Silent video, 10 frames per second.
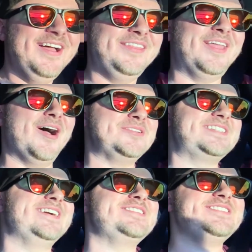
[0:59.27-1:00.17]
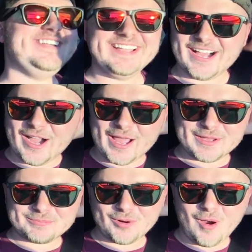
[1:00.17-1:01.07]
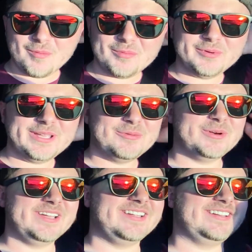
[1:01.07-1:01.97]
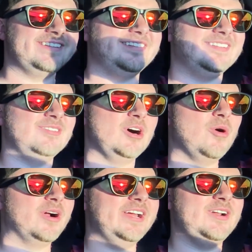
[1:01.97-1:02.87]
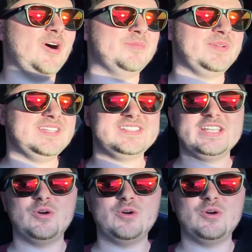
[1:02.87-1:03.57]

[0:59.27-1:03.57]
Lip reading: No, seriously, I probably would lower it on BC